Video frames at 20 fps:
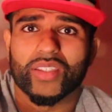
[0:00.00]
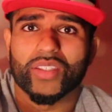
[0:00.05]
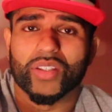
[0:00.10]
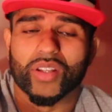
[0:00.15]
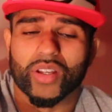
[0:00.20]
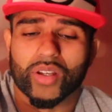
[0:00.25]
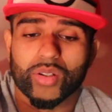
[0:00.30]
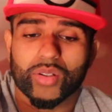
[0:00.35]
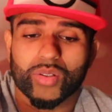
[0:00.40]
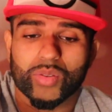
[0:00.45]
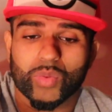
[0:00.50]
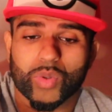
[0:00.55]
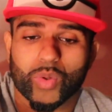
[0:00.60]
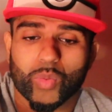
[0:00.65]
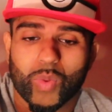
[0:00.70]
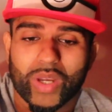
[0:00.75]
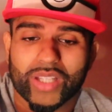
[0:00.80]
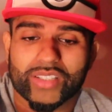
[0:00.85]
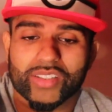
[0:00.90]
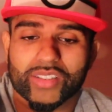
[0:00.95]
you know, with a
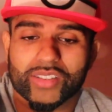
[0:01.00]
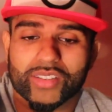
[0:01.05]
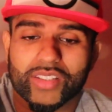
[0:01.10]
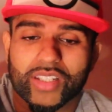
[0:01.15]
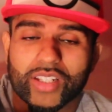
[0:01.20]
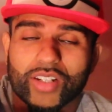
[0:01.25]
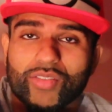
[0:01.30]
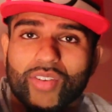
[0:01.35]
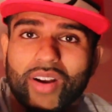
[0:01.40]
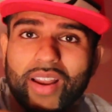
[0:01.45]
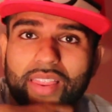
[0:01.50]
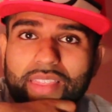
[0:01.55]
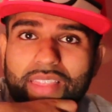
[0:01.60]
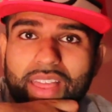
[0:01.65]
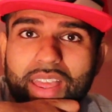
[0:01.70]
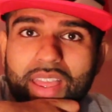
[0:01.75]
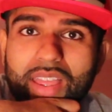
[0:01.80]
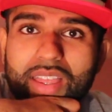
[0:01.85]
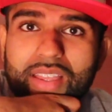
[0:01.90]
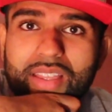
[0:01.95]
Western singer right
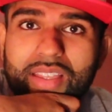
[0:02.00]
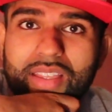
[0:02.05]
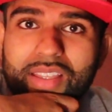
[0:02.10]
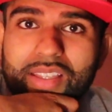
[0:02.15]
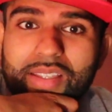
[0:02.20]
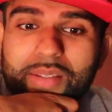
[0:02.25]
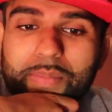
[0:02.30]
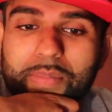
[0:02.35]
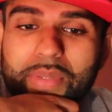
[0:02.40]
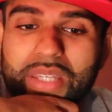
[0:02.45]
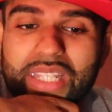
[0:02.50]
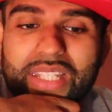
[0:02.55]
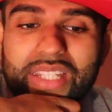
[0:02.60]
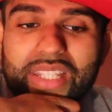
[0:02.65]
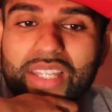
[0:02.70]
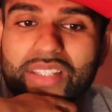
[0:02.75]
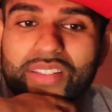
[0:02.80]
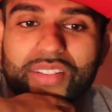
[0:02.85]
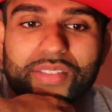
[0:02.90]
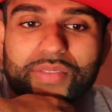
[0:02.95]
there.
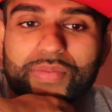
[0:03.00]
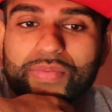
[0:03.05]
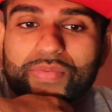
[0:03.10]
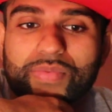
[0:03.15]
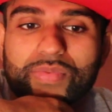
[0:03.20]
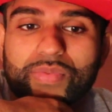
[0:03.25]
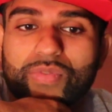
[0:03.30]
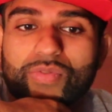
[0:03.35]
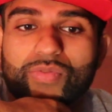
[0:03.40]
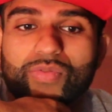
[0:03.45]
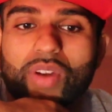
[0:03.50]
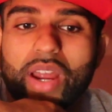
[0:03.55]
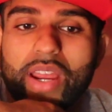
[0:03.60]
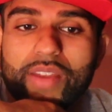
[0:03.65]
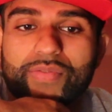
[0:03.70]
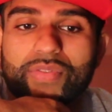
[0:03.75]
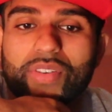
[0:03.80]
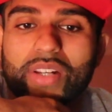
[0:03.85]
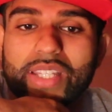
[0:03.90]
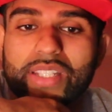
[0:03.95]
BTS have
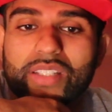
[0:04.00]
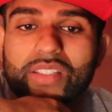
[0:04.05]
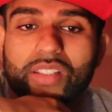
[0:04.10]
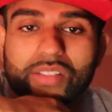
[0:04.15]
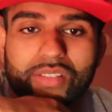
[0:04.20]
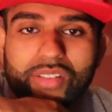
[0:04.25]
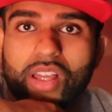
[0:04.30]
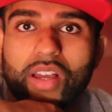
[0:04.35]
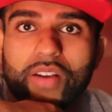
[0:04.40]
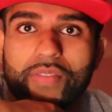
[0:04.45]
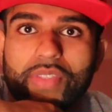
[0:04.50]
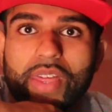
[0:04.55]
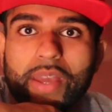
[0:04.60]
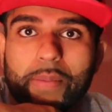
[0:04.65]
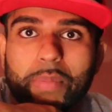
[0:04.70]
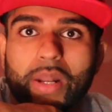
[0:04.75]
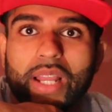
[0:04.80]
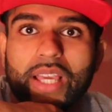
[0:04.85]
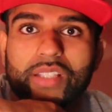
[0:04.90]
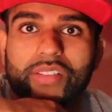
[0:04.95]
rightfully deserved
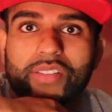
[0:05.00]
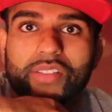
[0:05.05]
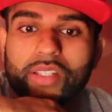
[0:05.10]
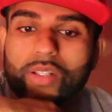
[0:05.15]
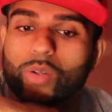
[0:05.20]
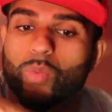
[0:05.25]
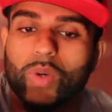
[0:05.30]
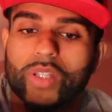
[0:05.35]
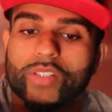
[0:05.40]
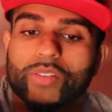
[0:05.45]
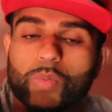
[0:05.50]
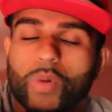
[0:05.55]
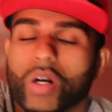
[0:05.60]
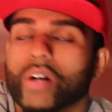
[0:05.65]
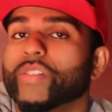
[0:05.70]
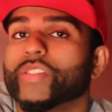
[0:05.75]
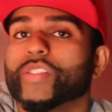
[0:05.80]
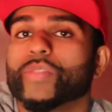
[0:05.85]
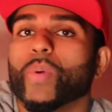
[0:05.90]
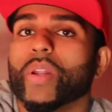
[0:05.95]
their place in the West
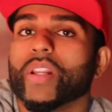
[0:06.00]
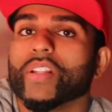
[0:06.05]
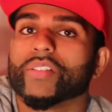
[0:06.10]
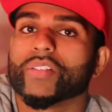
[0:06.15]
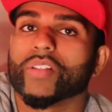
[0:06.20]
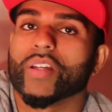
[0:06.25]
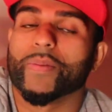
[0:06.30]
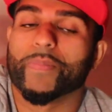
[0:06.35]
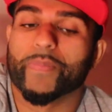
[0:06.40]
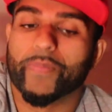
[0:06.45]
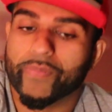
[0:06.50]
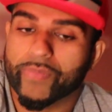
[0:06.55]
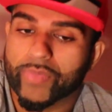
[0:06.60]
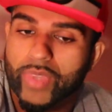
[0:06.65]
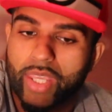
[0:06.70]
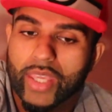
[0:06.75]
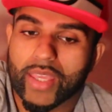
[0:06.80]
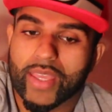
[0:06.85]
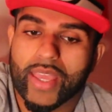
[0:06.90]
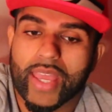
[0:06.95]
world as well as
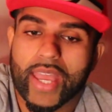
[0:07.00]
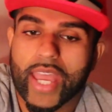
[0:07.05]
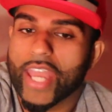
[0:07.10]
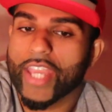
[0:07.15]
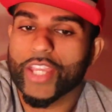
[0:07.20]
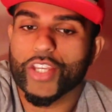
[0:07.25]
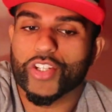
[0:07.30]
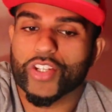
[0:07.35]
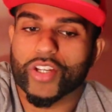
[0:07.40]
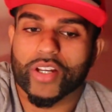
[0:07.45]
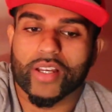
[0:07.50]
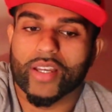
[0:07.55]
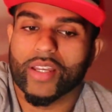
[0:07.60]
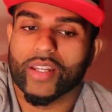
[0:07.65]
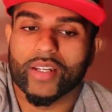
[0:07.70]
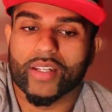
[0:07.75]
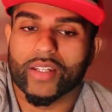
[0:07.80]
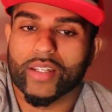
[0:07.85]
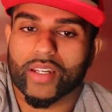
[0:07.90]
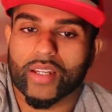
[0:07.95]
Asia.
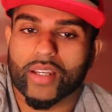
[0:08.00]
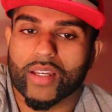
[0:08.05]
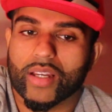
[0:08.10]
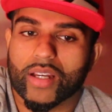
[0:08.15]
And